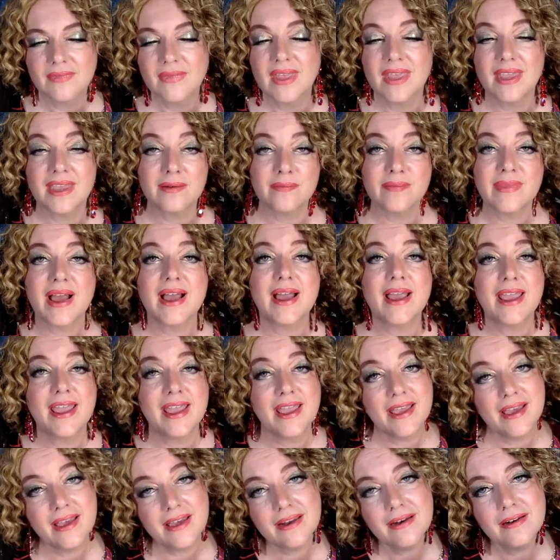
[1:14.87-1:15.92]
in my
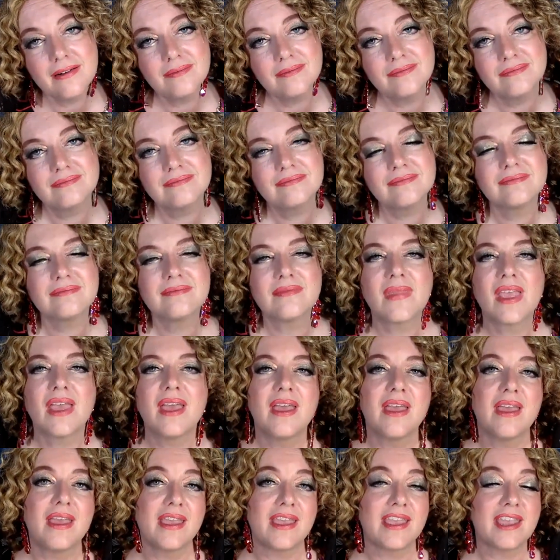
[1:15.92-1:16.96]
head,
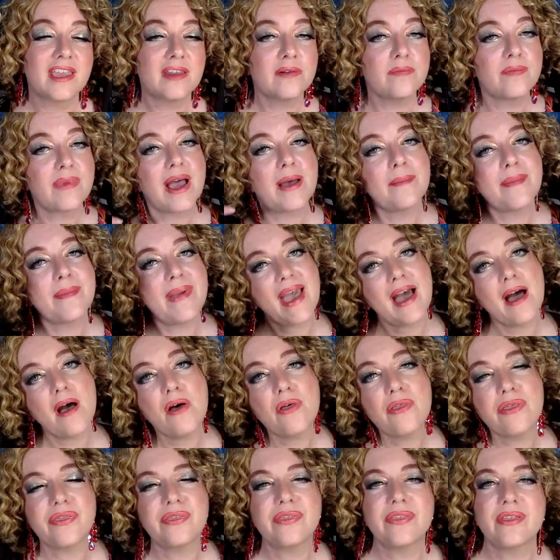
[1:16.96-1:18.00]
in my
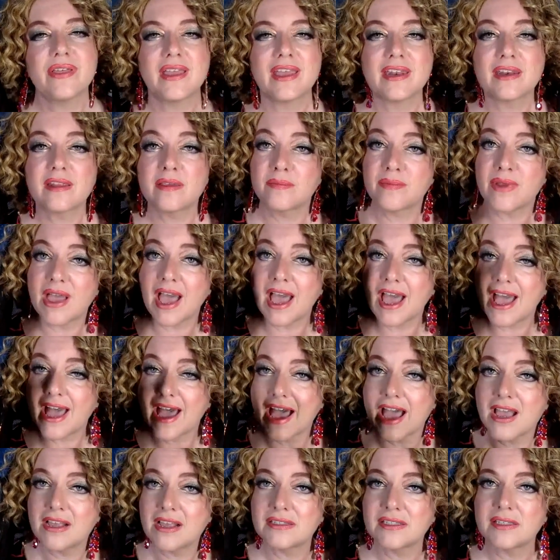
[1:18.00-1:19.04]
mouth, and in my
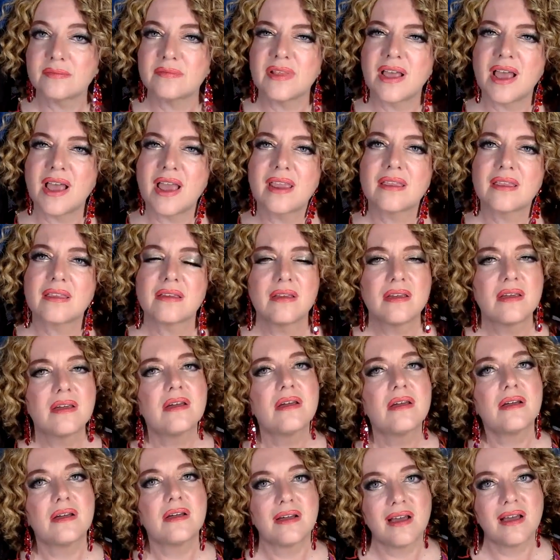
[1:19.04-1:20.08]
eyes, I'm like,
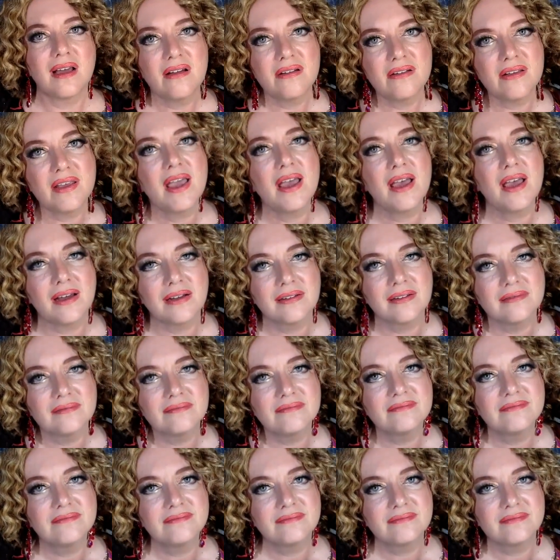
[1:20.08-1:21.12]
oh yeah.
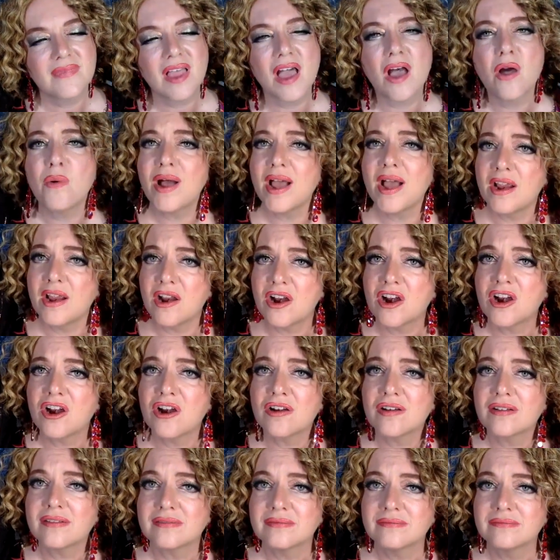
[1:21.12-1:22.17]
Oh, I
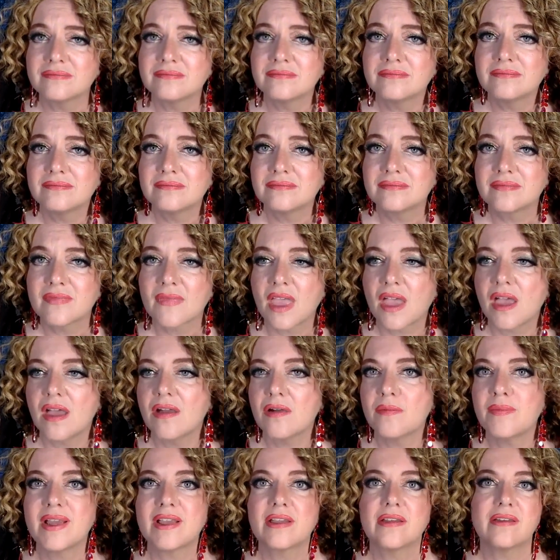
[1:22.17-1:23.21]
heard. Oh
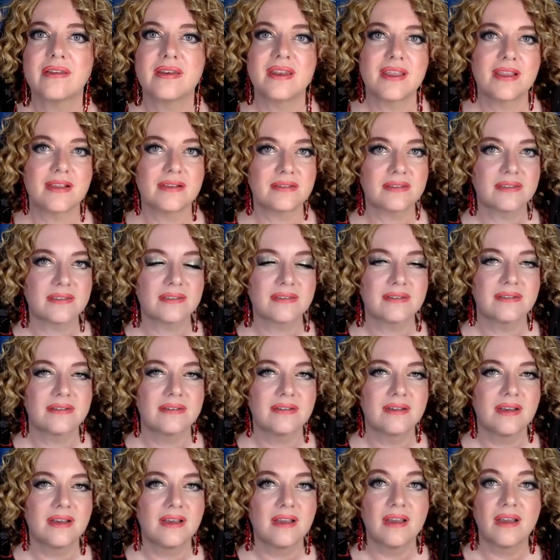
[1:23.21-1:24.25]
my goodness.
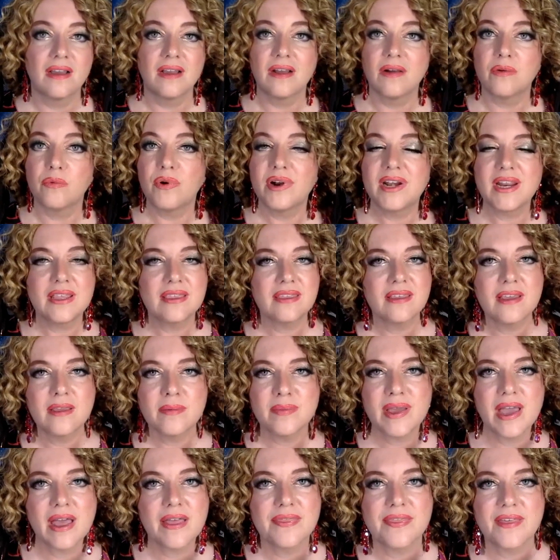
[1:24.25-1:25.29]
What do you think
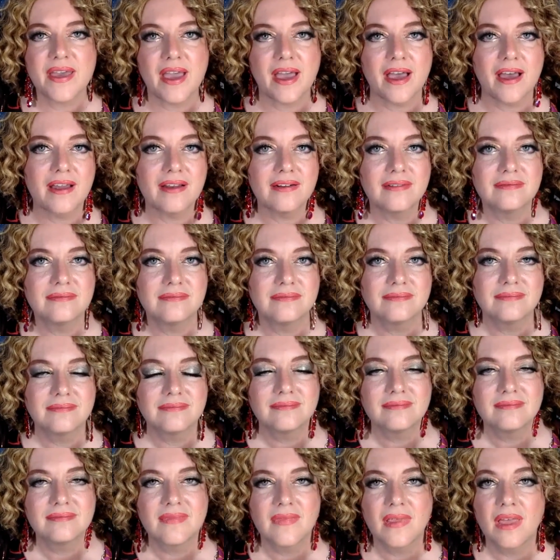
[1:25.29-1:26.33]
about that?
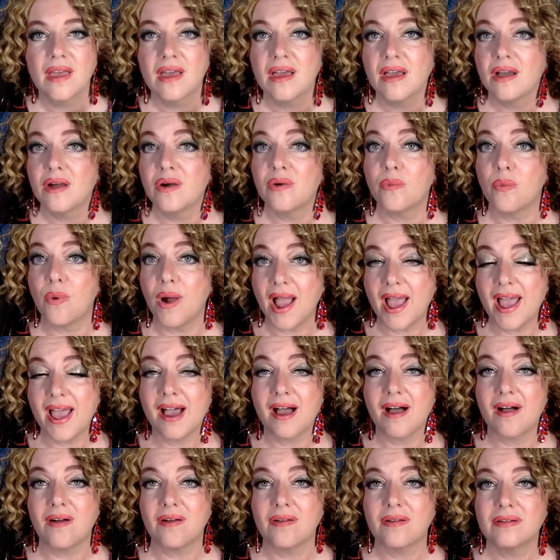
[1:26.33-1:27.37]

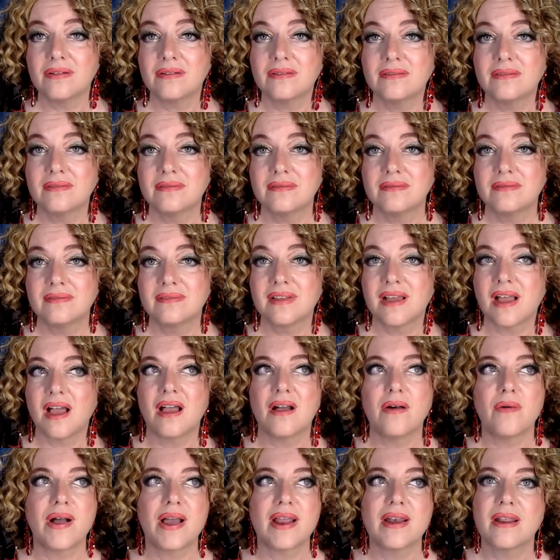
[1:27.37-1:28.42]
Wow.
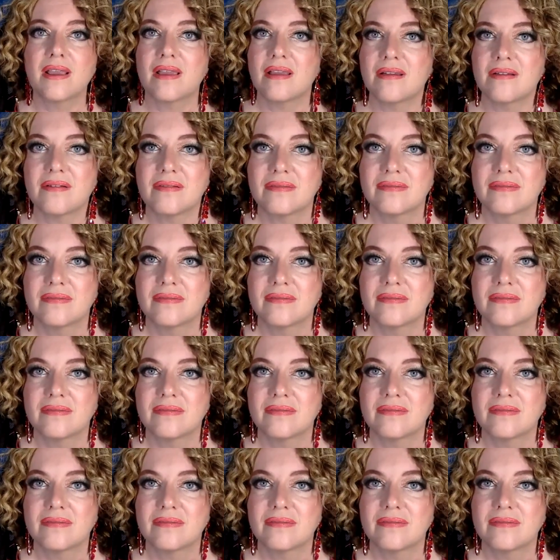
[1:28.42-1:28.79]
Oh, I know.